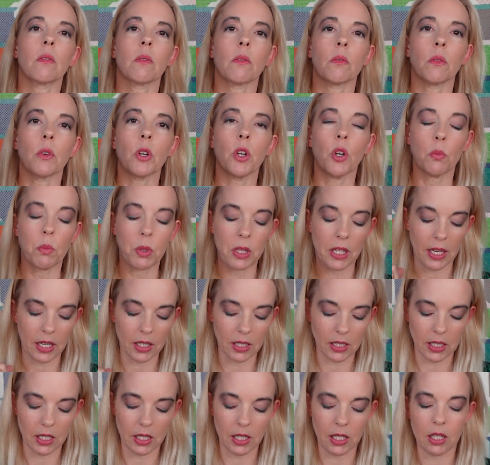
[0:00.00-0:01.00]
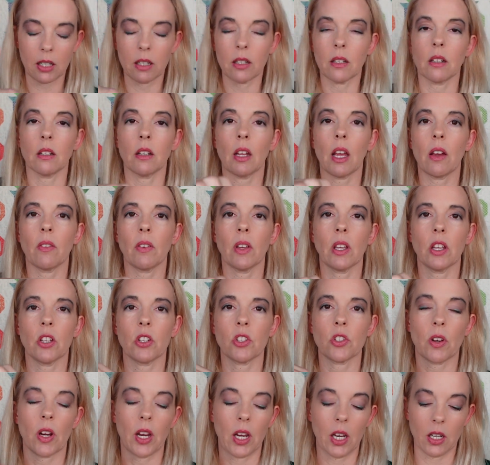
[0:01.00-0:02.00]
real plant in it and then having it
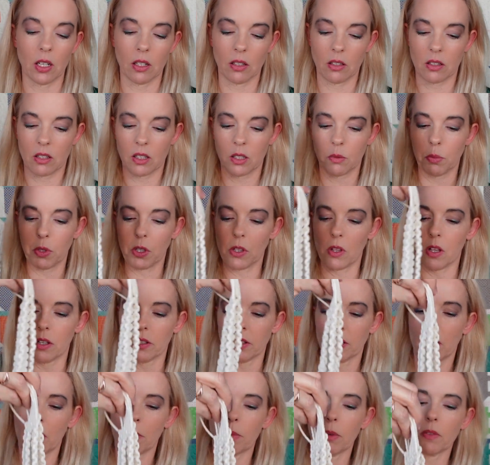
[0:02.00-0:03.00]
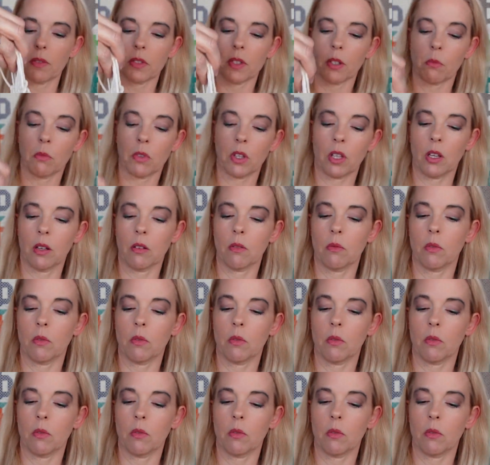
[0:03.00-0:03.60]
drain and spill on top of something,